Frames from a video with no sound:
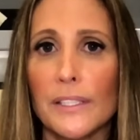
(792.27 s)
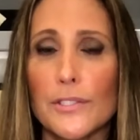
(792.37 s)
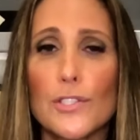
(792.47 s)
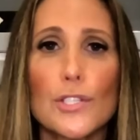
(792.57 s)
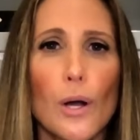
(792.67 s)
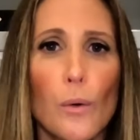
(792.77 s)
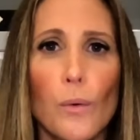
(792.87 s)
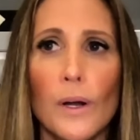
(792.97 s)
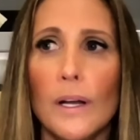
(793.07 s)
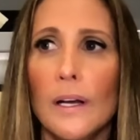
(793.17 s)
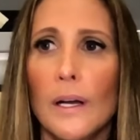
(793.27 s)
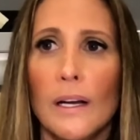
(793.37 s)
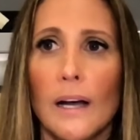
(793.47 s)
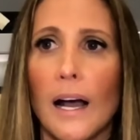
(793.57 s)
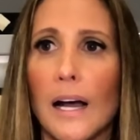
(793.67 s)
The friendship that had
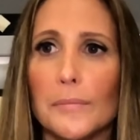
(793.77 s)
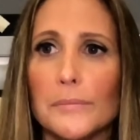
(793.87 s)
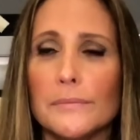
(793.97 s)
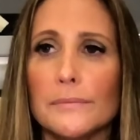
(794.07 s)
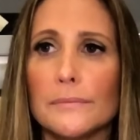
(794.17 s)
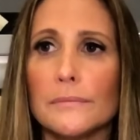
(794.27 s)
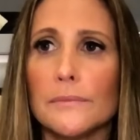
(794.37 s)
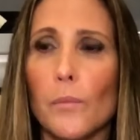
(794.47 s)
defined so much of her